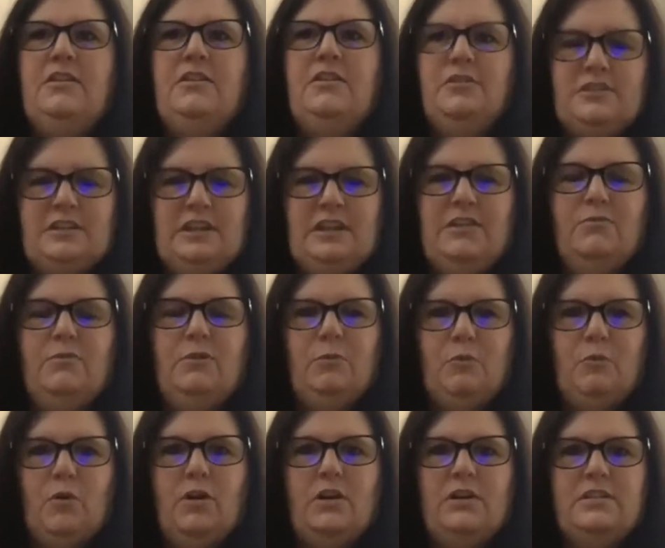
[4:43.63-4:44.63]
you'll see the
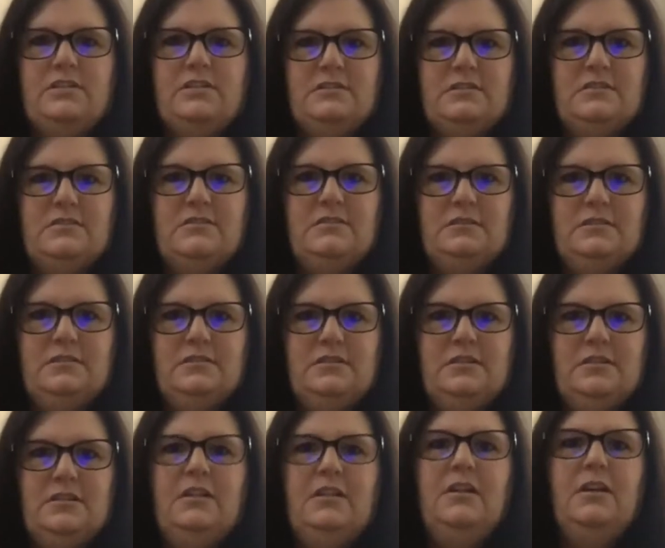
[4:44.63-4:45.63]
rewards
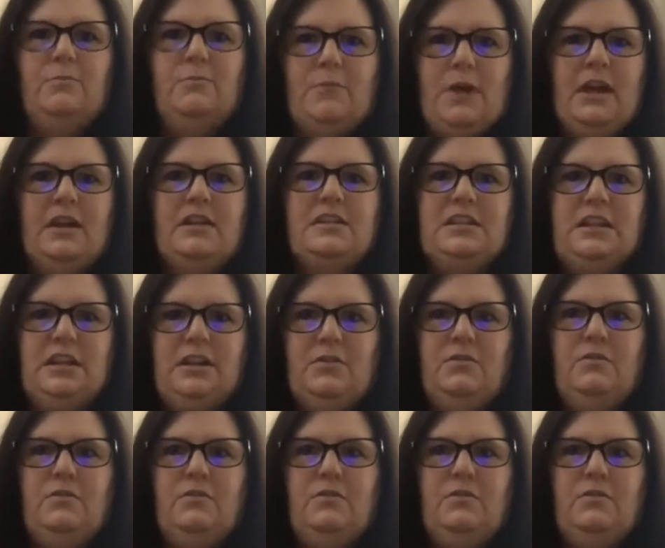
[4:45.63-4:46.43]
come back to you.